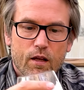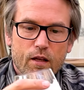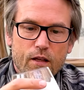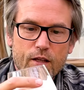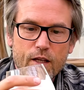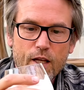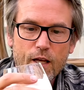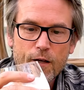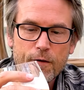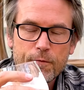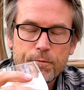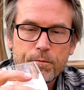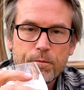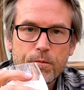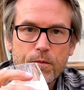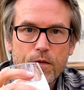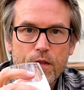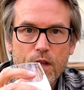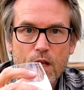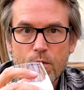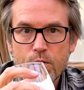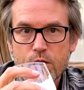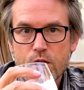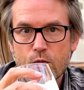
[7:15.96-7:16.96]
Yeah,
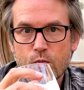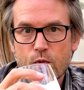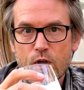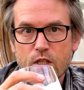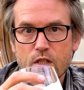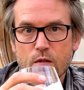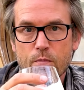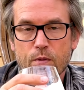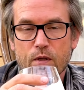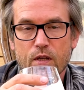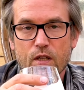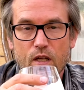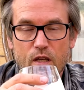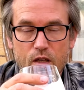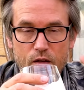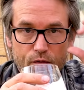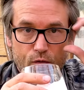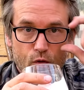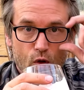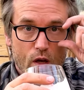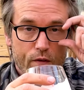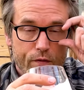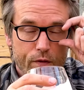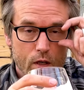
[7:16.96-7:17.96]
that was a recipe, and if
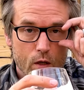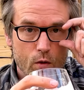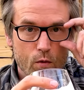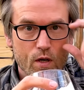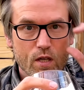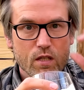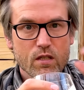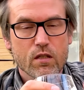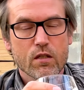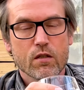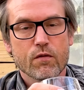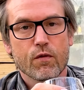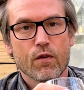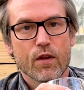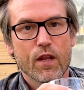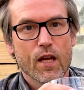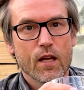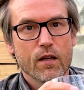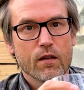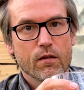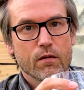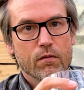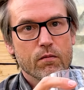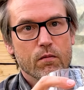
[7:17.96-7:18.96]
you have any questions for
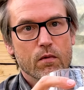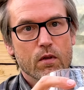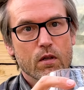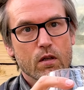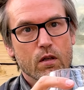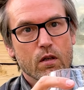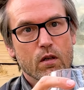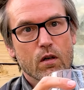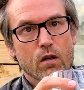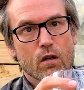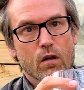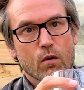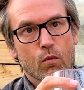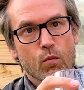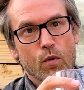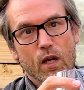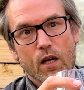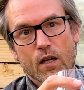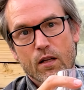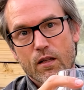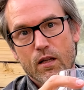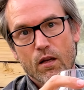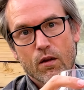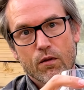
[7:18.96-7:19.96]
that, write
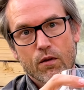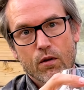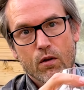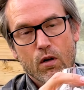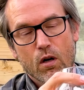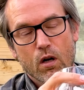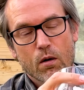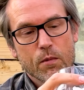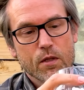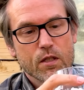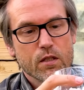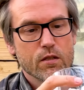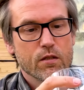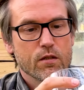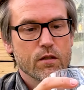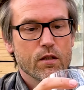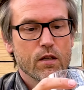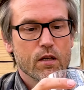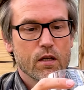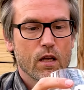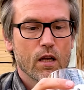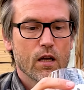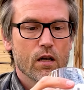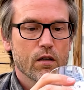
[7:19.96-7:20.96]
it down in the comments
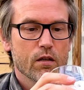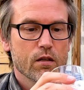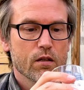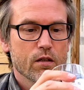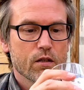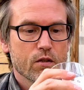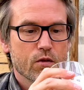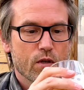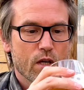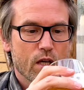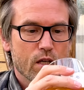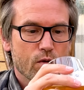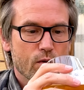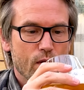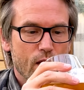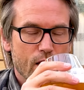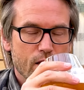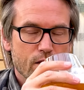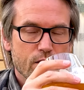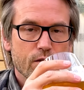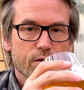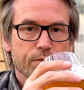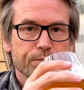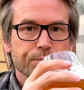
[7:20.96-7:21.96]
and I'll try to
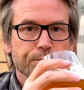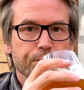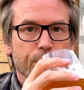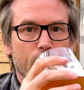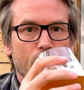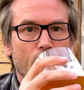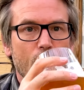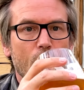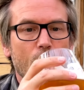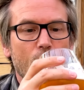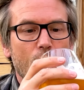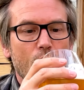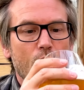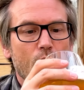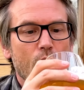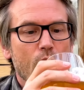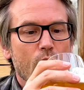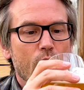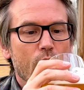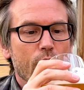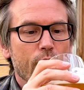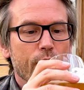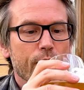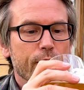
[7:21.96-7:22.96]
answer.
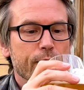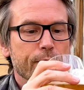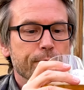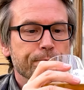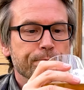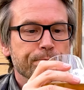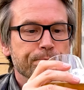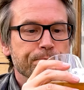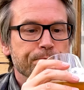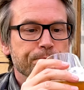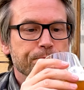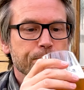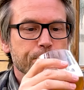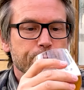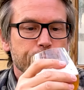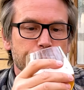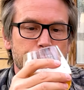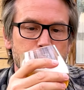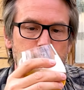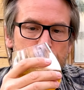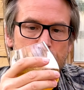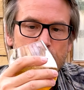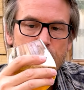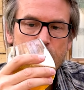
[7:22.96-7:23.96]

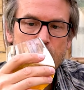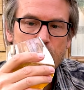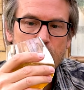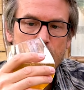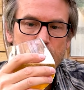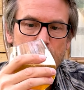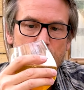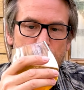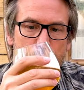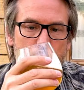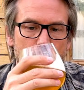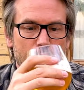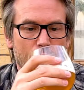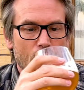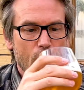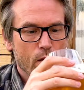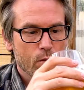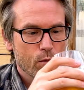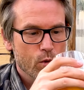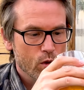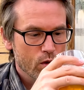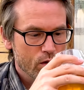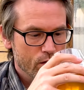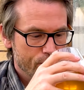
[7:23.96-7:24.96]
Now I'm
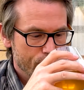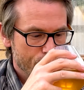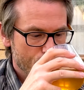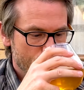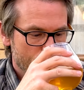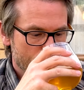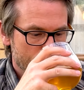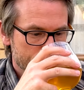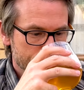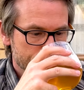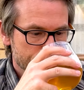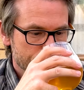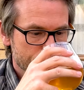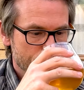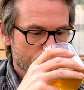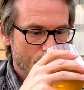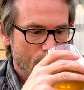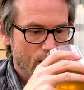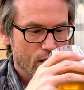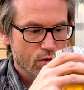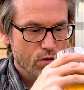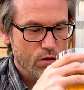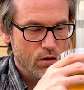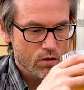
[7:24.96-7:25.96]
going for,
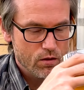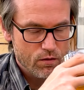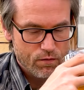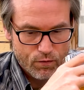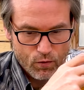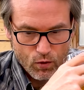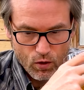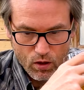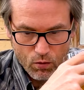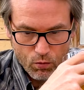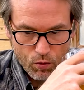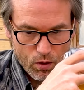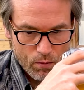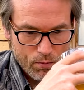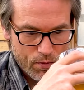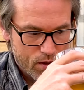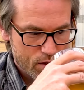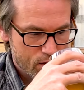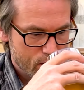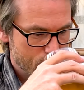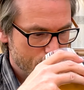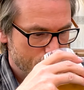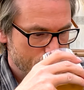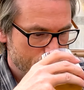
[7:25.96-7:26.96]
just for
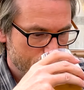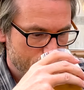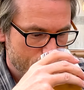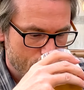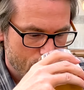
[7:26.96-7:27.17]
aromas.